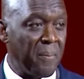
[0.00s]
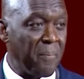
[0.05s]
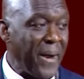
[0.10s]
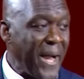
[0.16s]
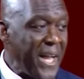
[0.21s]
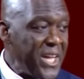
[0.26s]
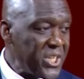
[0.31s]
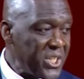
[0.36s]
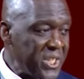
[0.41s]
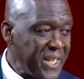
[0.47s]

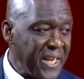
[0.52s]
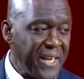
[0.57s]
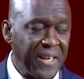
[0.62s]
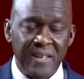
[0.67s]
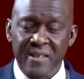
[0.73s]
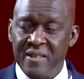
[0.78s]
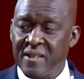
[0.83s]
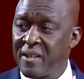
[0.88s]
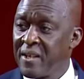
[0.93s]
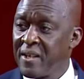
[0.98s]
Buy
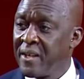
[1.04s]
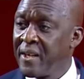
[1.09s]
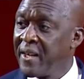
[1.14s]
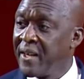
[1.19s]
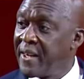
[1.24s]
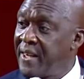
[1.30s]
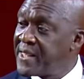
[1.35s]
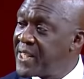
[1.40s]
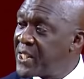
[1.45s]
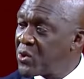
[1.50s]
shares.
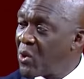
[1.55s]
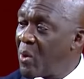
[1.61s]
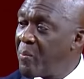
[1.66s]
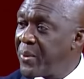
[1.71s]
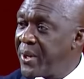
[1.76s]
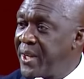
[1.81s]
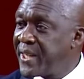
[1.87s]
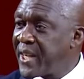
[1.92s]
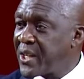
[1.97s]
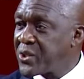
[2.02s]
If this
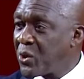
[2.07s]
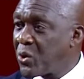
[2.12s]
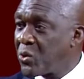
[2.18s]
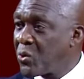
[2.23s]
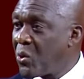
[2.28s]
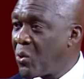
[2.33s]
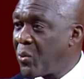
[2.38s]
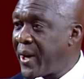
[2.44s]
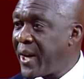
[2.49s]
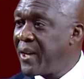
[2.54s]
company
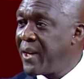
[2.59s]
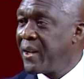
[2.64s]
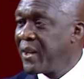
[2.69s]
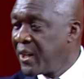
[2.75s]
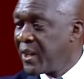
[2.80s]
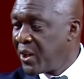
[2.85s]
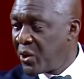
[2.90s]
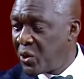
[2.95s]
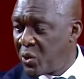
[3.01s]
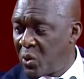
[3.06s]
doesn't do
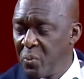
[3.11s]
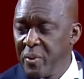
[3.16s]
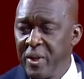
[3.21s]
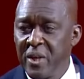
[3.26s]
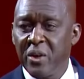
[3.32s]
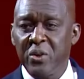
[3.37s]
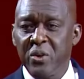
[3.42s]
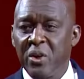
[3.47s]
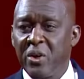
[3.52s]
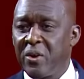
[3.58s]
well, you
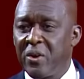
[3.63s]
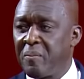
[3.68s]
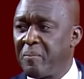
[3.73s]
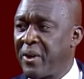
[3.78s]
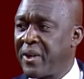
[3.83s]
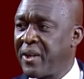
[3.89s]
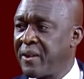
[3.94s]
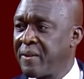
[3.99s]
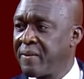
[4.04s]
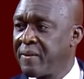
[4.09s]
will not earn
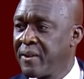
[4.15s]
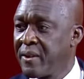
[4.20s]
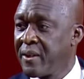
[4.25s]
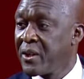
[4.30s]
money.